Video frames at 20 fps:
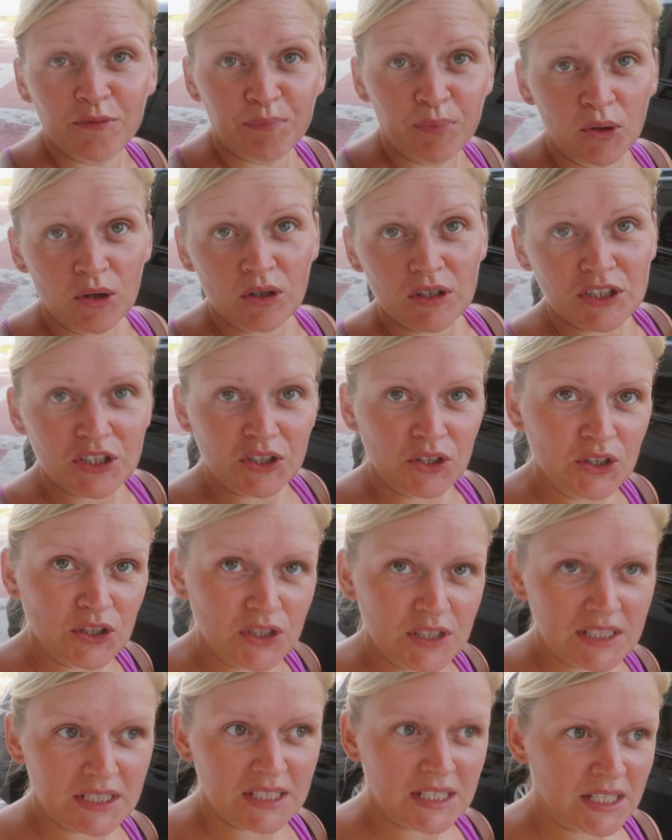So I've booked
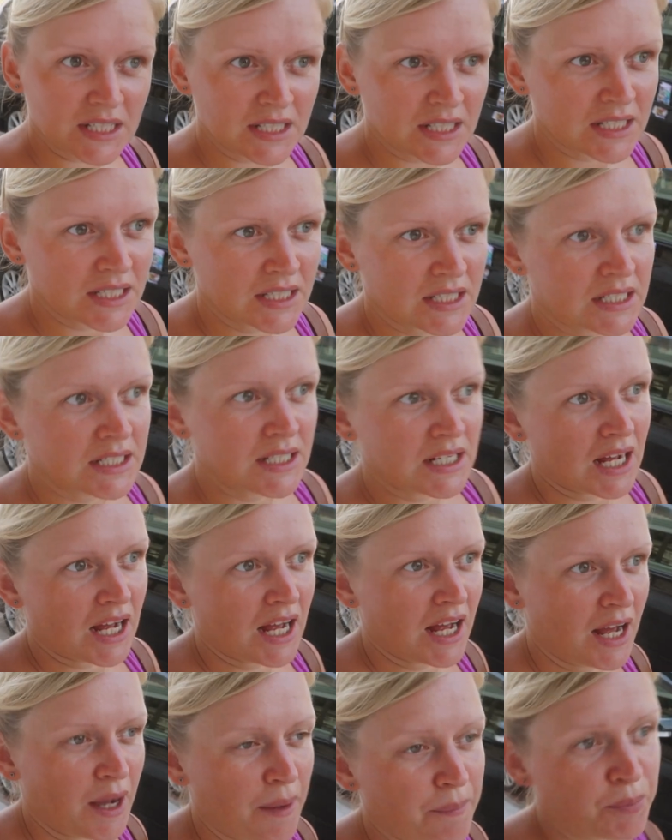us
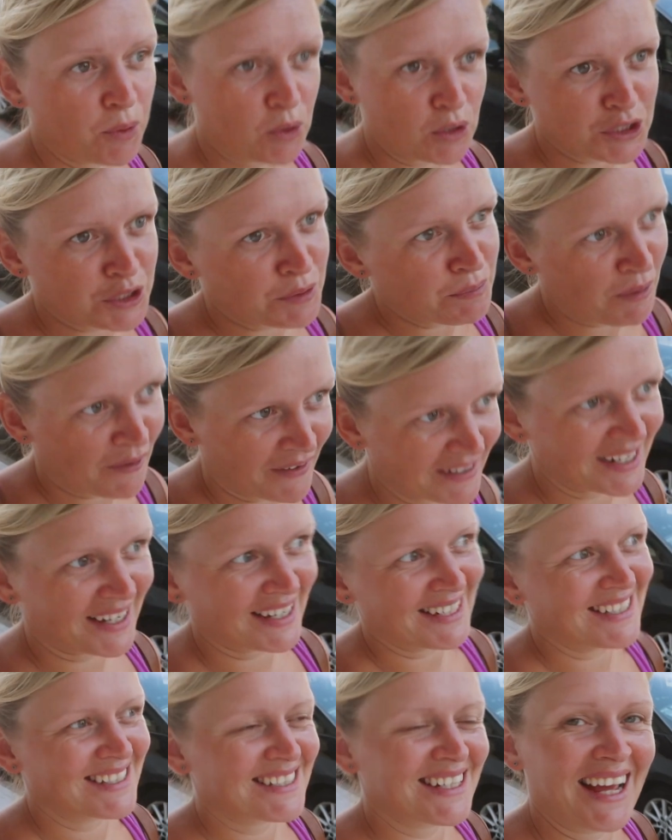a bus tomorrow
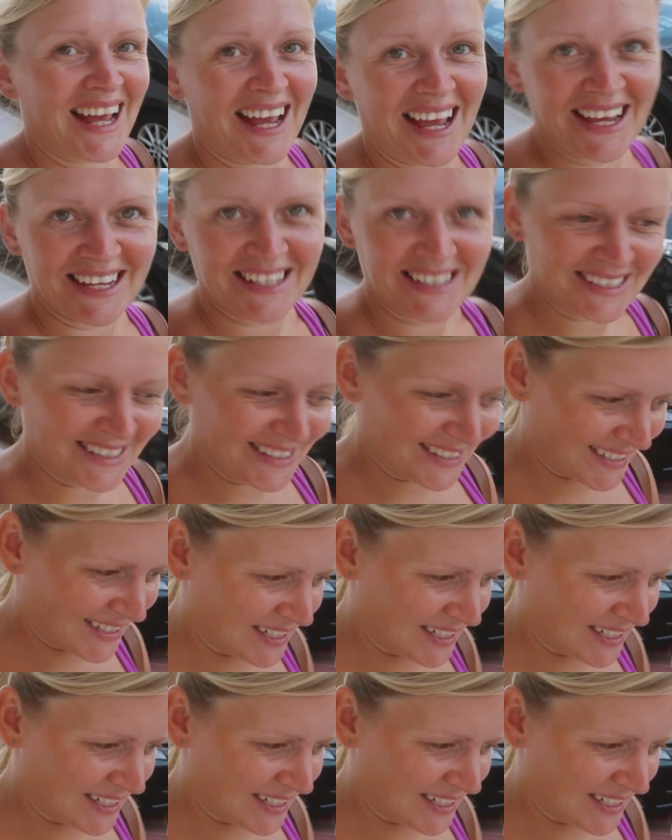night at 8.